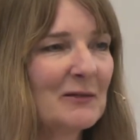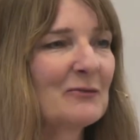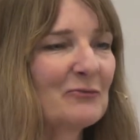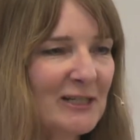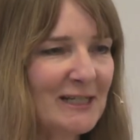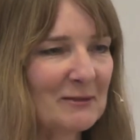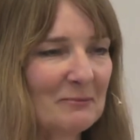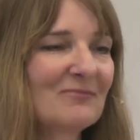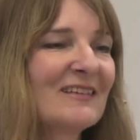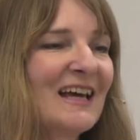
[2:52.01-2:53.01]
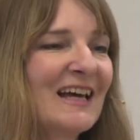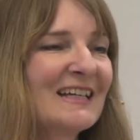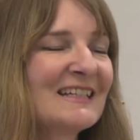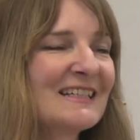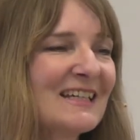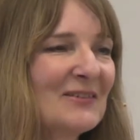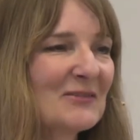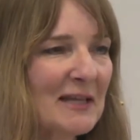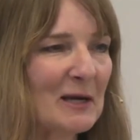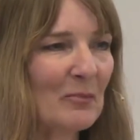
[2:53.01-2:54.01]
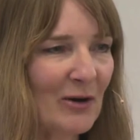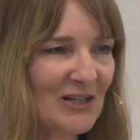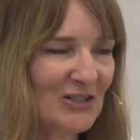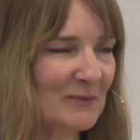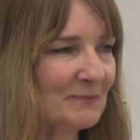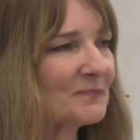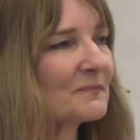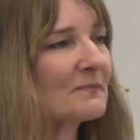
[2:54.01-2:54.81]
freedom and celebration.